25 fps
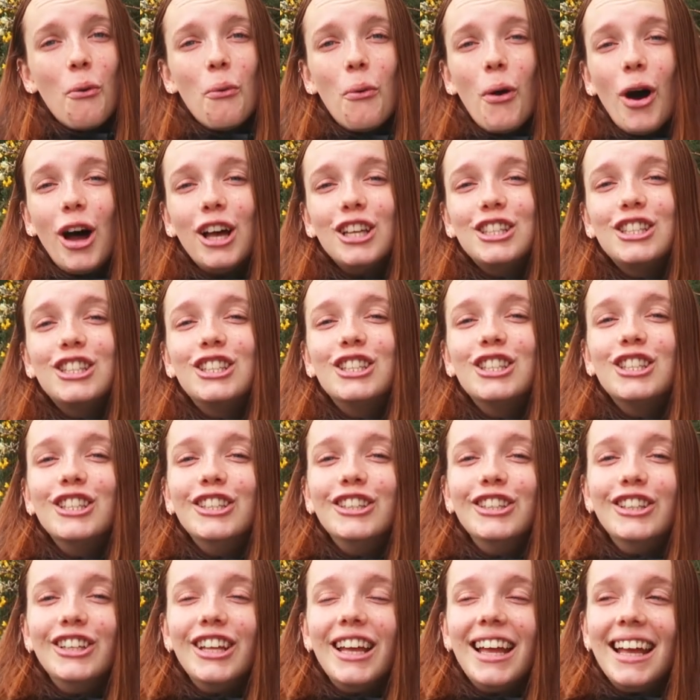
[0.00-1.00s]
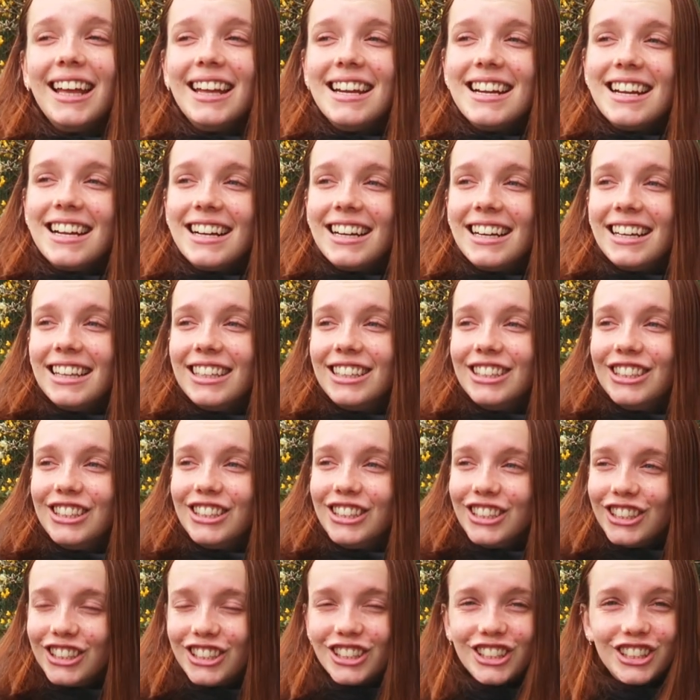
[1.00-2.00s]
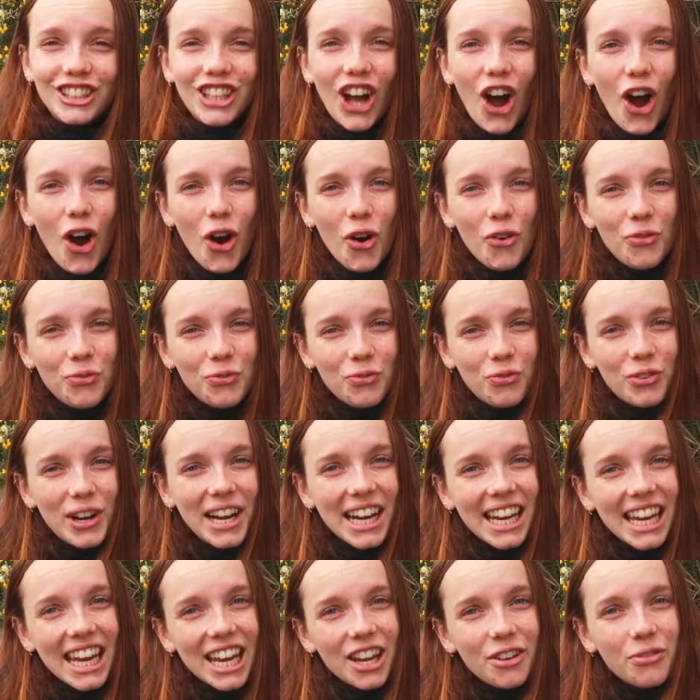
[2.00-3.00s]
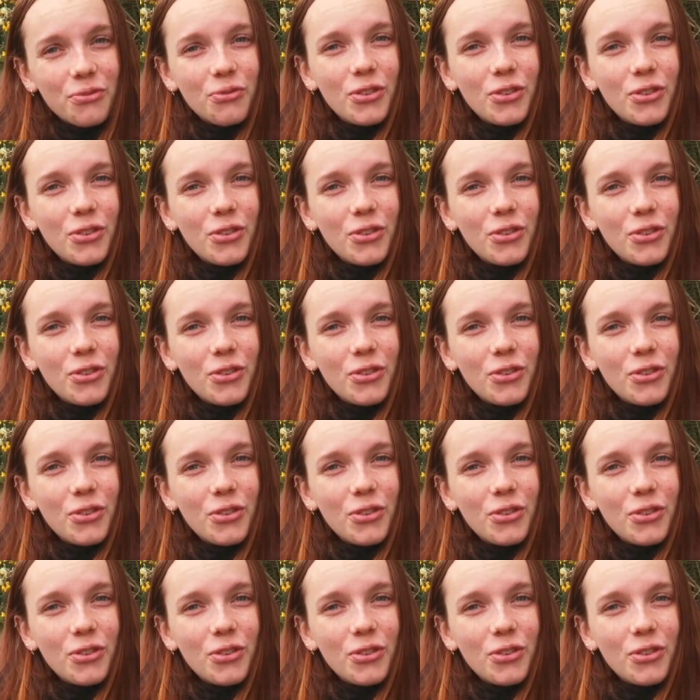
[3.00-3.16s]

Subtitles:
was so freaking